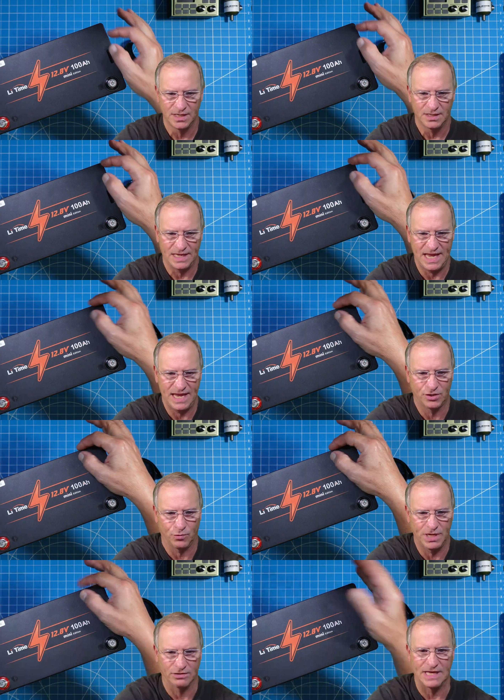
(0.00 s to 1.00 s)
handle
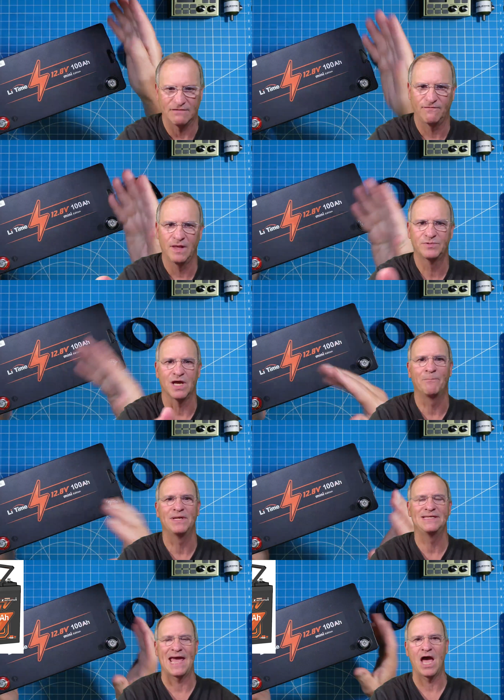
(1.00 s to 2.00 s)
here that flips up
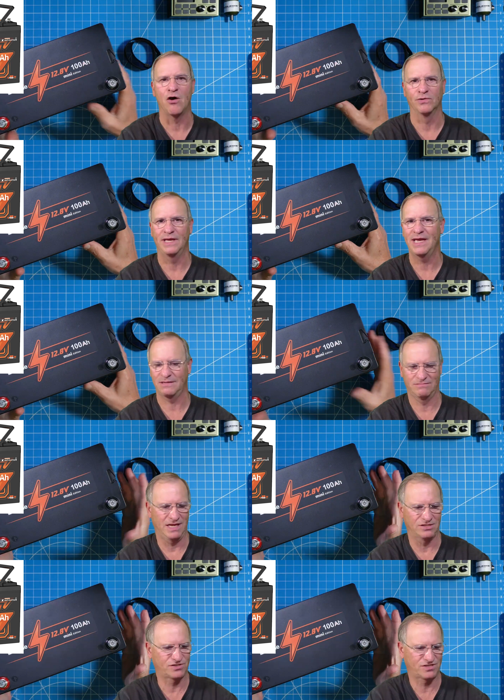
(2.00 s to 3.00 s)
and down. It
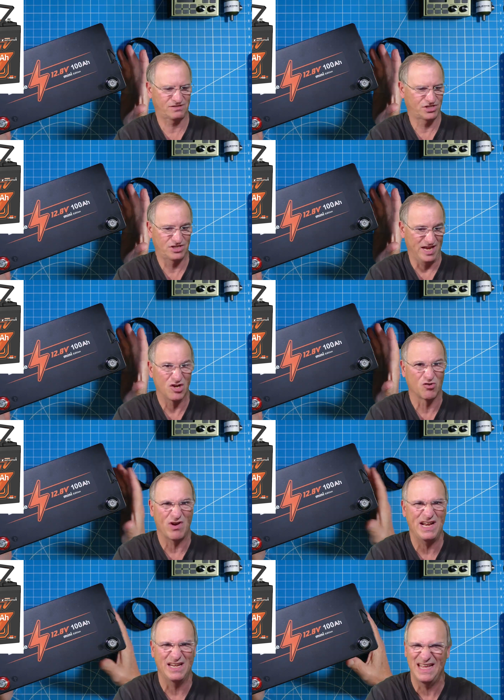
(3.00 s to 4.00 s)
It's just
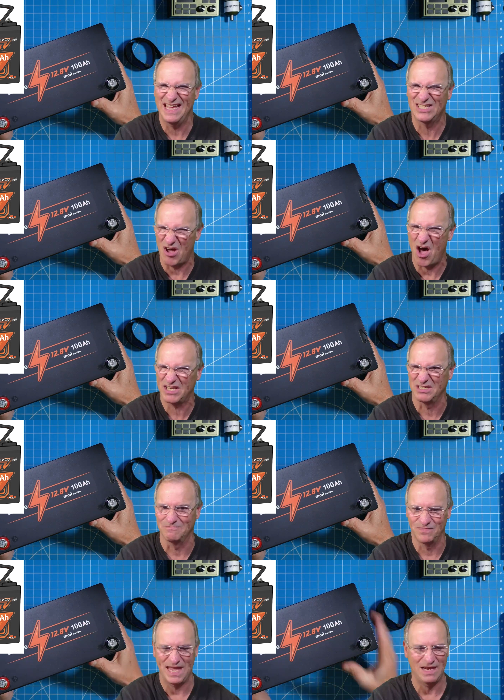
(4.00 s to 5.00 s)
integrated. It's
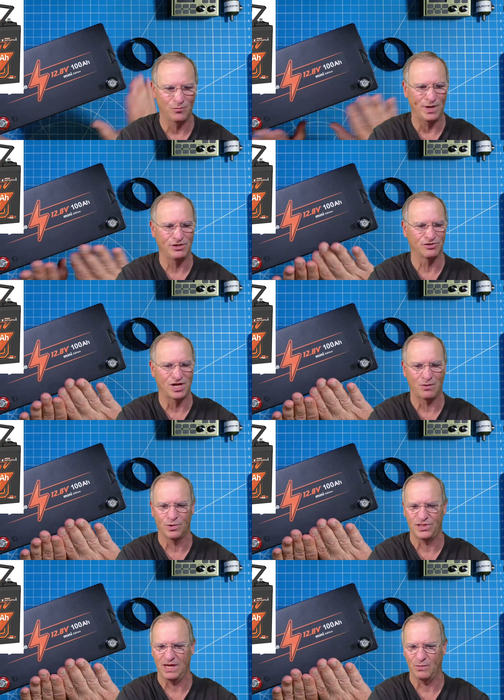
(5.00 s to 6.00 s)
awesome. And when you're done
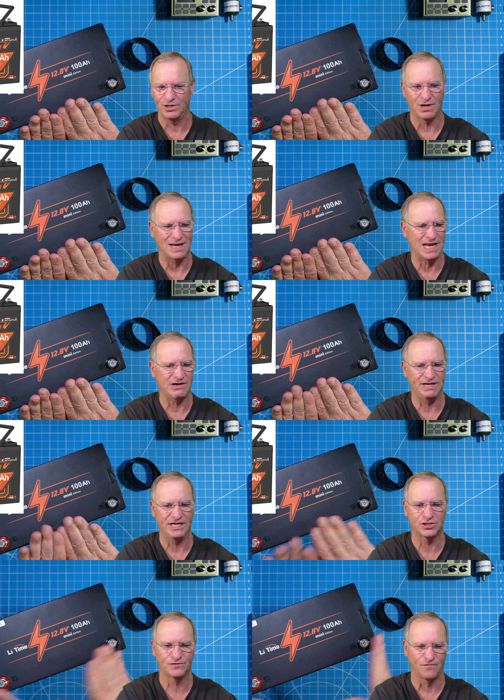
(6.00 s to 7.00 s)
with it, when you're not carrying
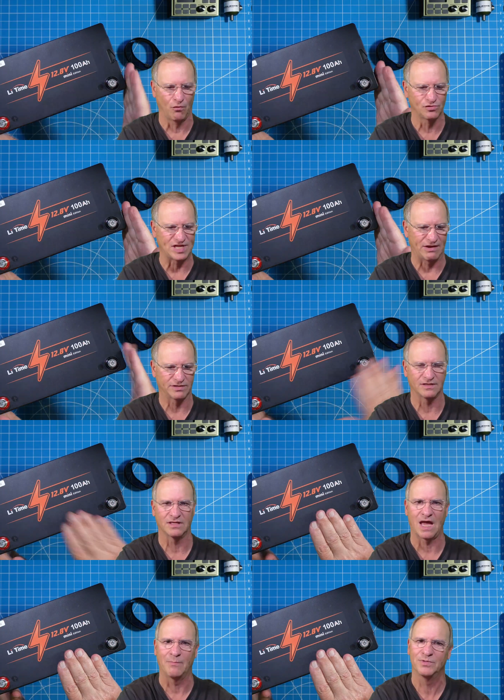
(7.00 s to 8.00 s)
it, just folds down to the
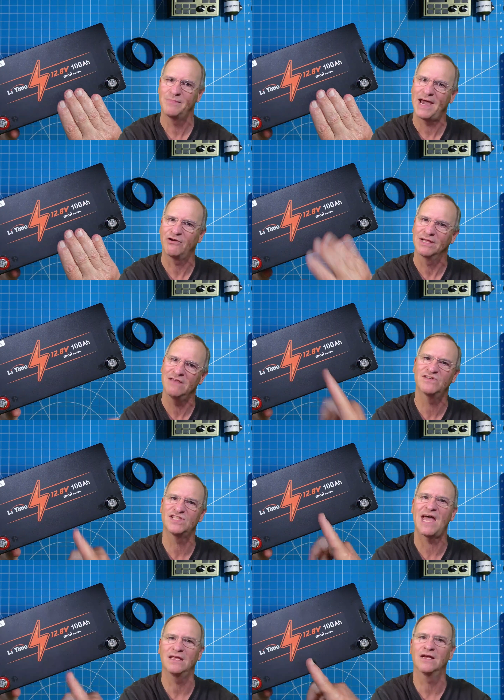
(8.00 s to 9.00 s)
top of the battery. Give us
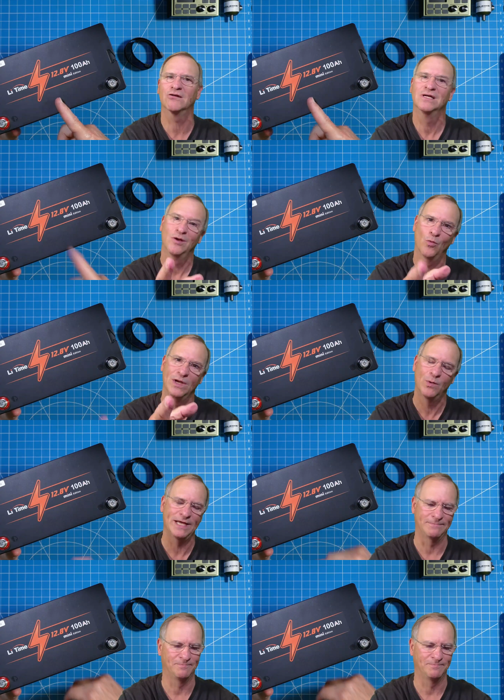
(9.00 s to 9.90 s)
that here. Win-win.